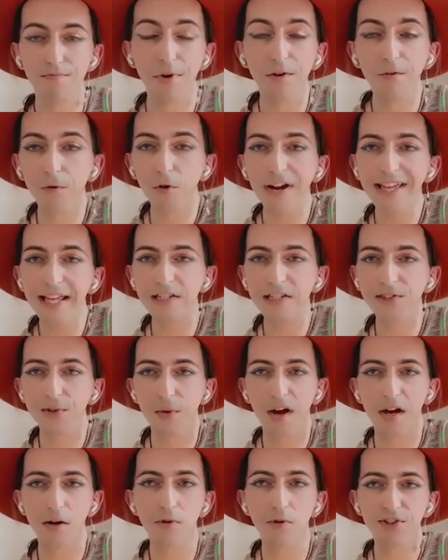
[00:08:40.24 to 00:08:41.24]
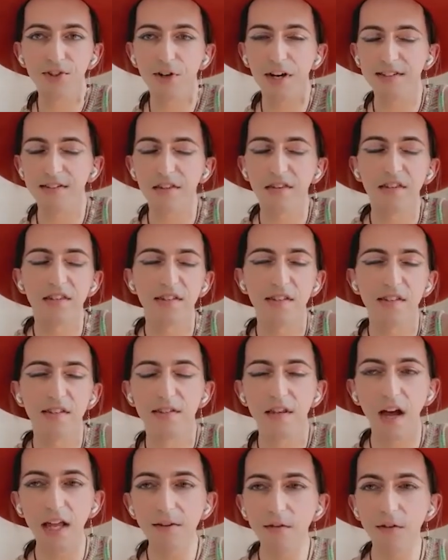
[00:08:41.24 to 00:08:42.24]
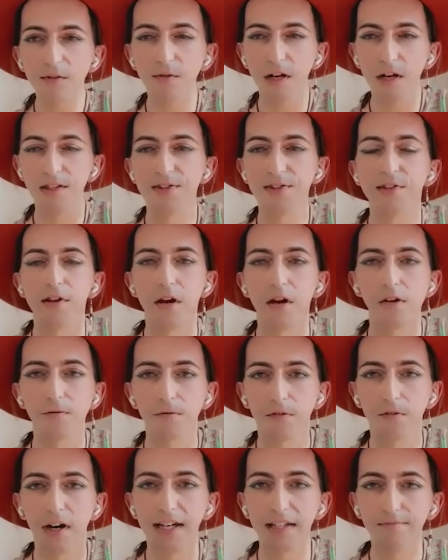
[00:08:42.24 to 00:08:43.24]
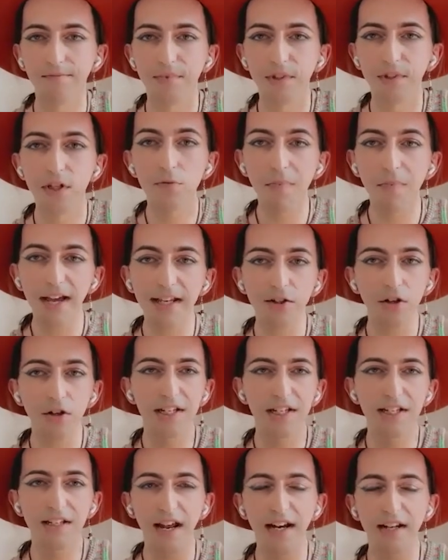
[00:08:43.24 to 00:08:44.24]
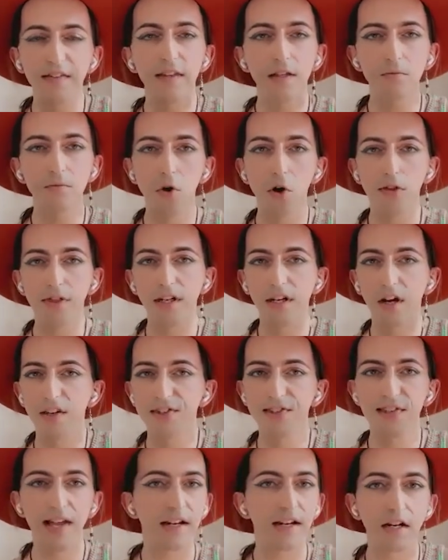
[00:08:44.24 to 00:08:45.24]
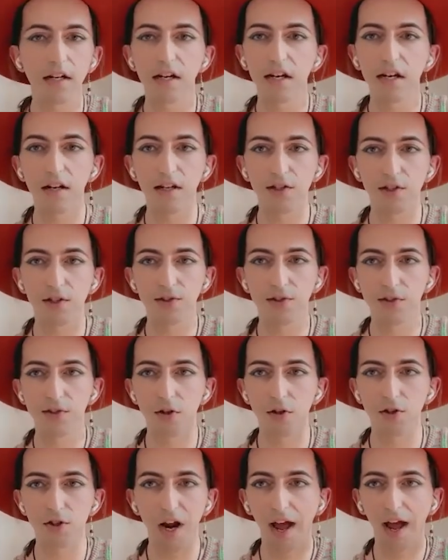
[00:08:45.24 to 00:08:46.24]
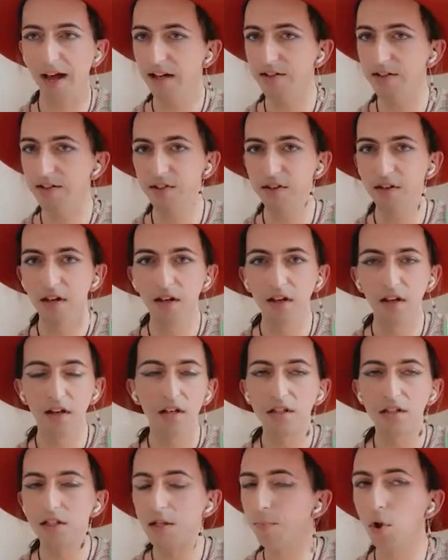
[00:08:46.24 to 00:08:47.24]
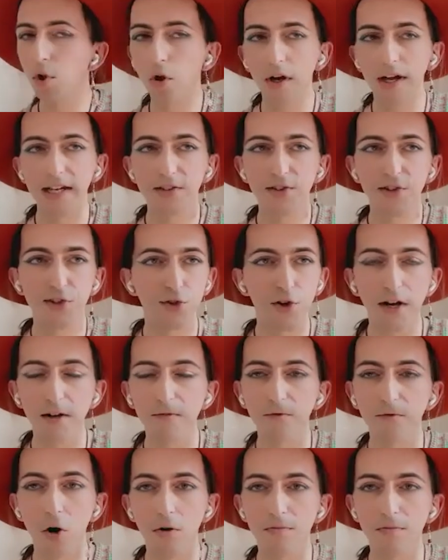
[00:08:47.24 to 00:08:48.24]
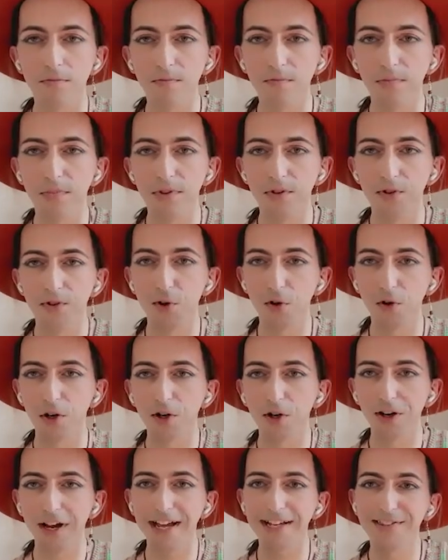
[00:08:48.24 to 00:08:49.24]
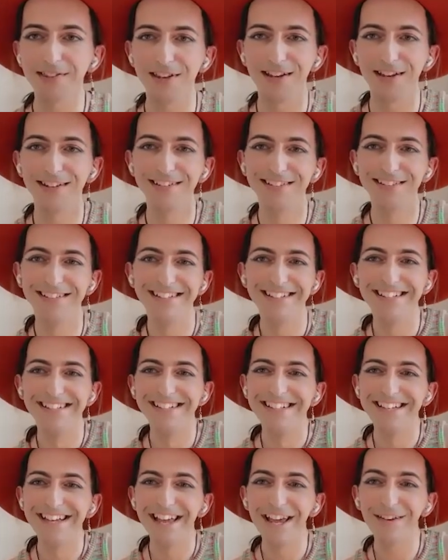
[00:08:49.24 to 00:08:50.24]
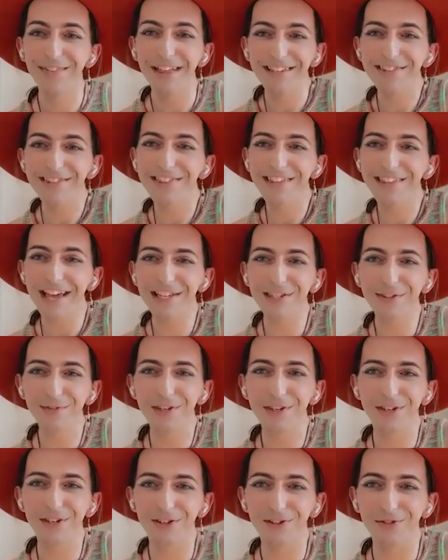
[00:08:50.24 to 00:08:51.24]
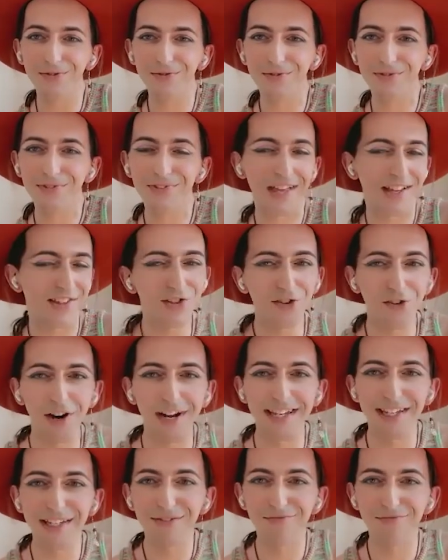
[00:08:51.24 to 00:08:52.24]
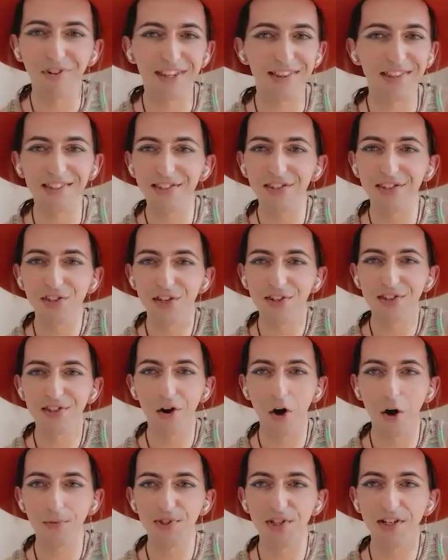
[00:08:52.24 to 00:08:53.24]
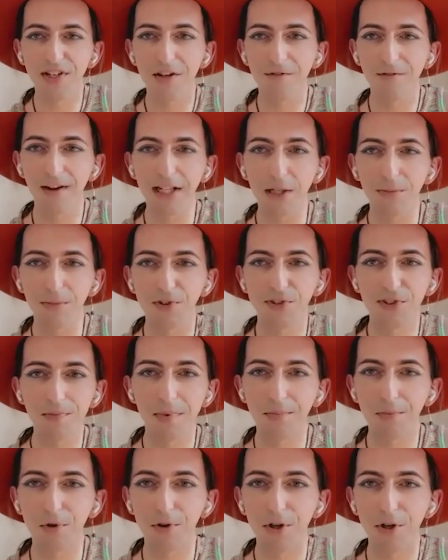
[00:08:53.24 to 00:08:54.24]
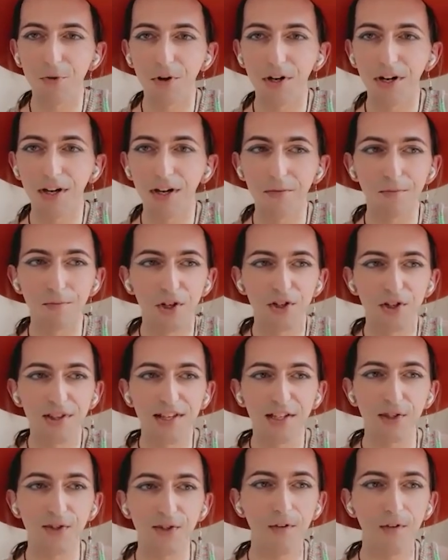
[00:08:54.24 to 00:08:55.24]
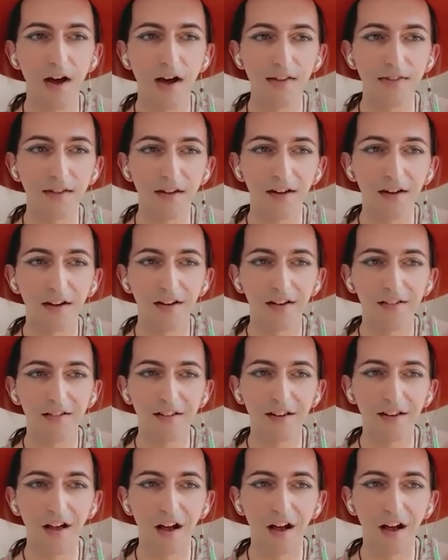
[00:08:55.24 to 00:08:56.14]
Before I get into it, I want to stress that this is kind of advanced stuff, right? You might not need anything more than our standard editions contract deployed straight from Zora Creator. If that's the case for you, that's great. Like, this is just an option available to people who want to push things further